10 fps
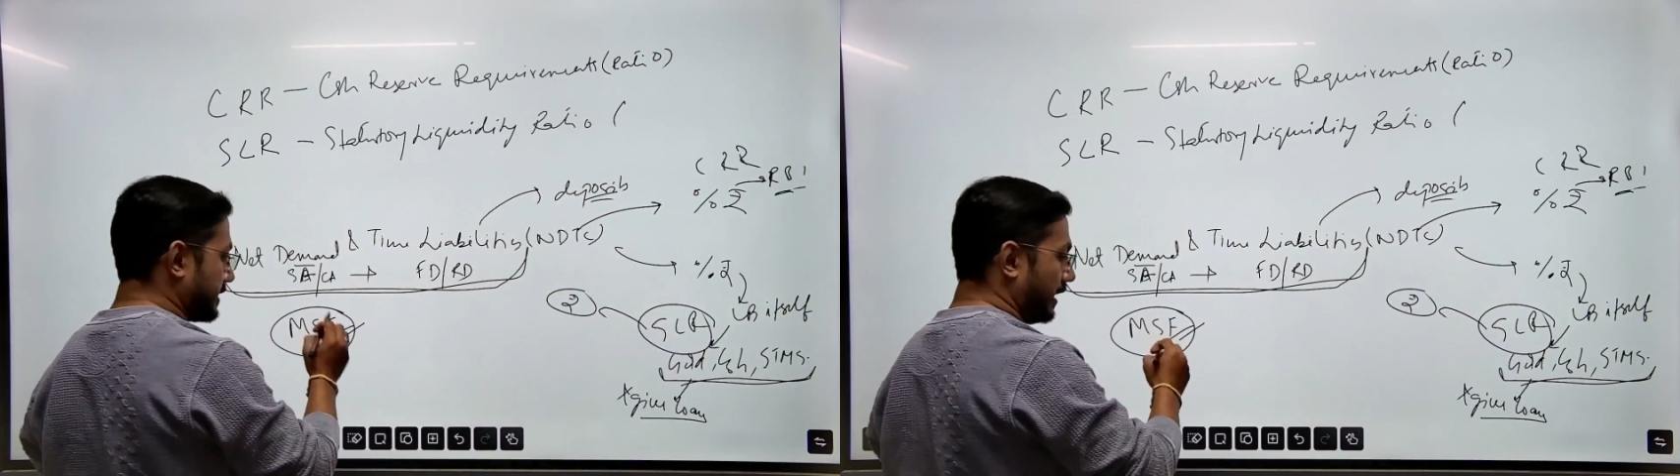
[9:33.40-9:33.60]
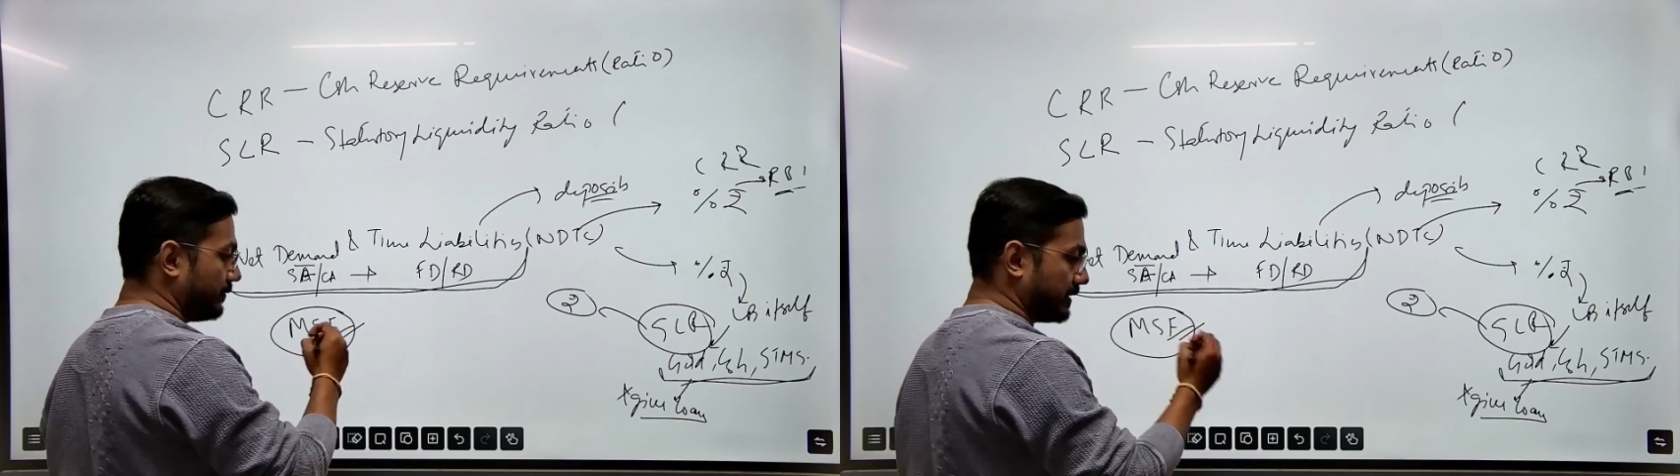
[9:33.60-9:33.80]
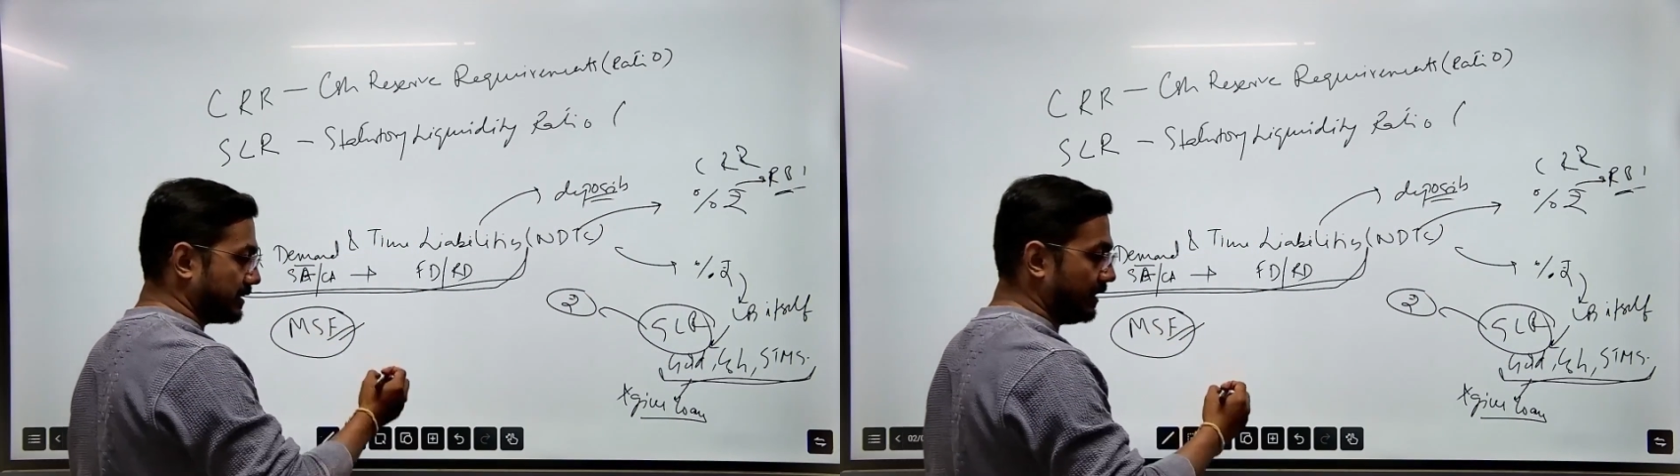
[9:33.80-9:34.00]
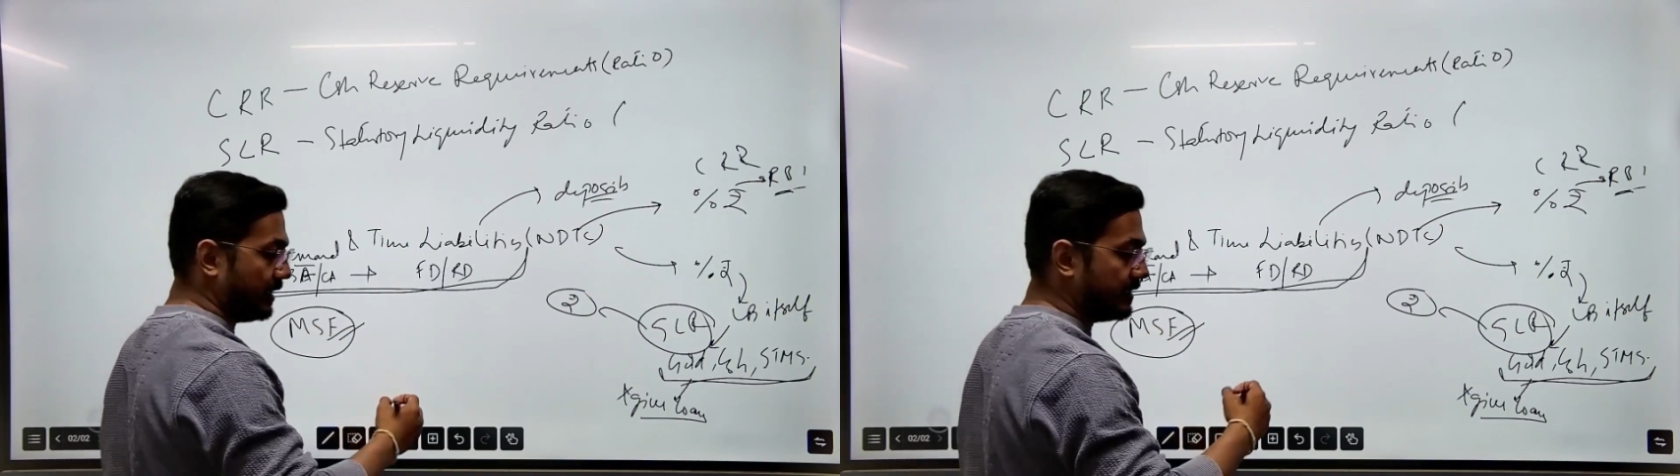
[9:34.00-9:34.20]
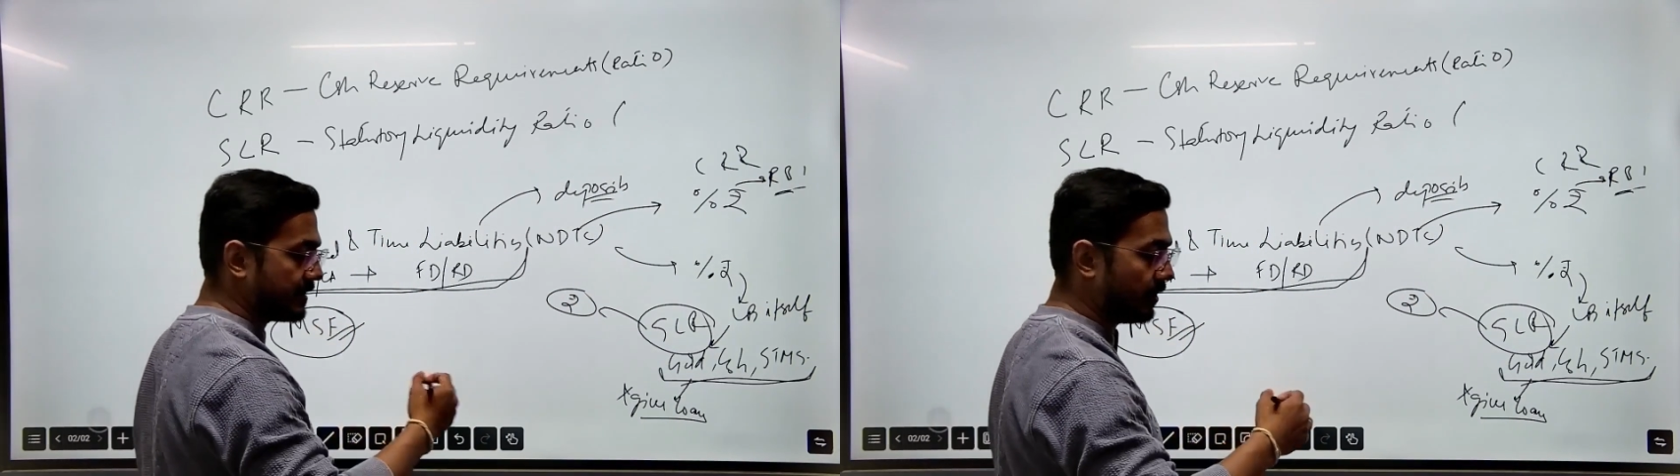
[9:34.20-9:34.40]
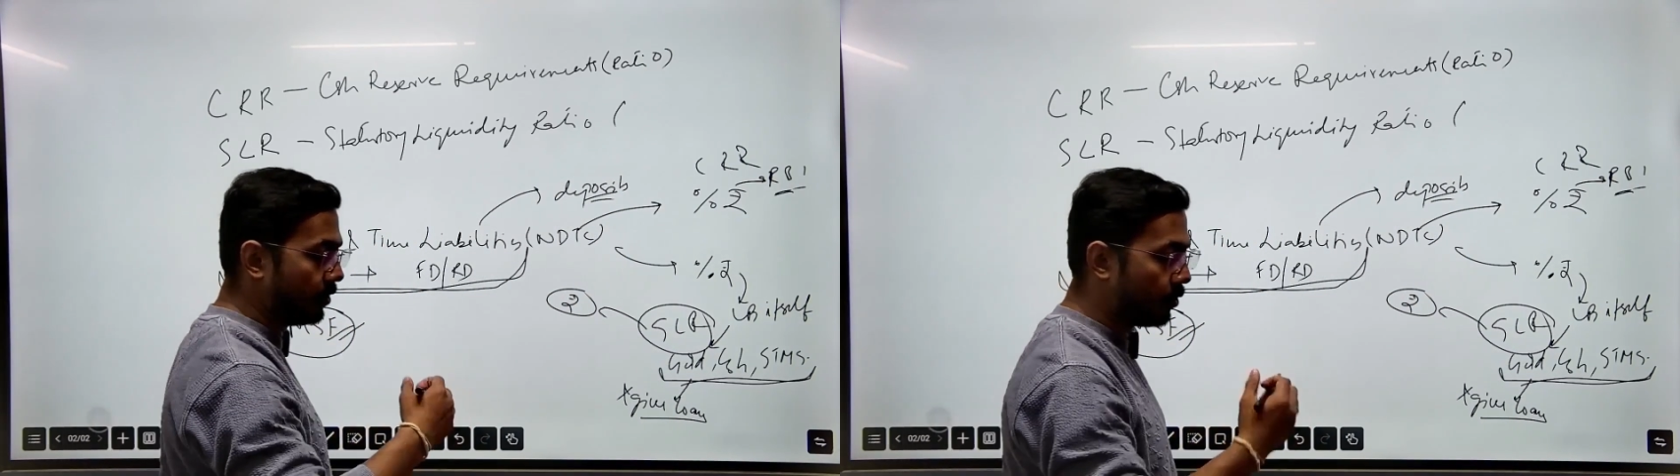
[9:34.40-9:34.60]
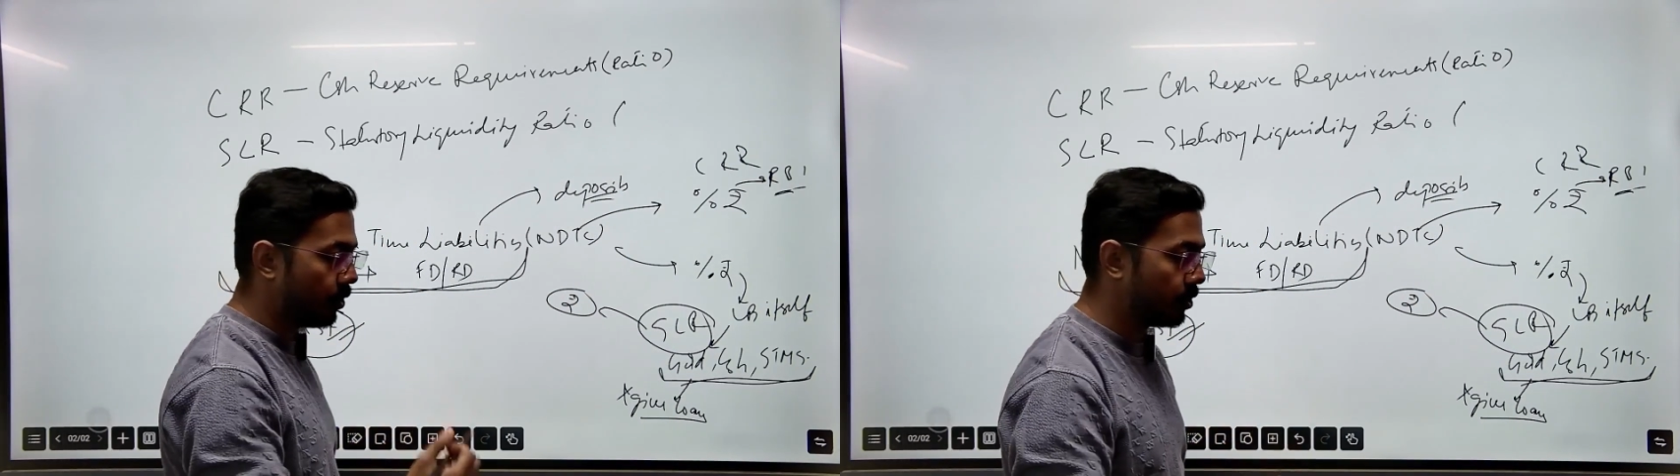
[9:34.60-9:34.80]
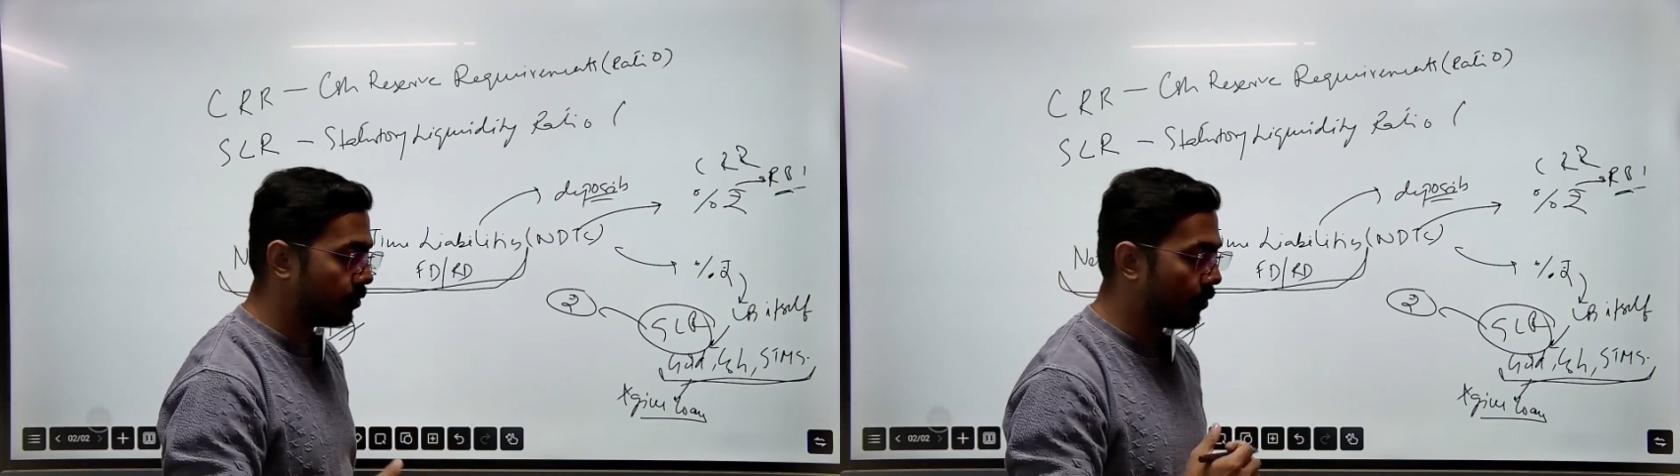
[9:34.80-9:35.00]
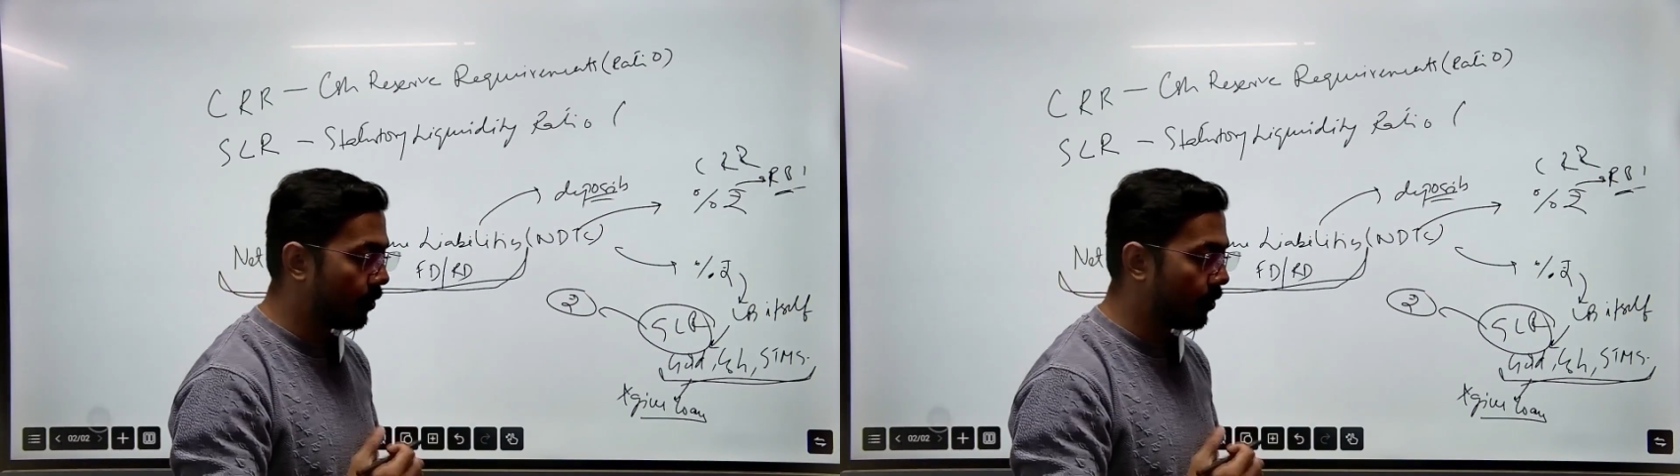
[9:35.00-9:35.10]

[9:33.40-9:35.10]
standing facility is a loan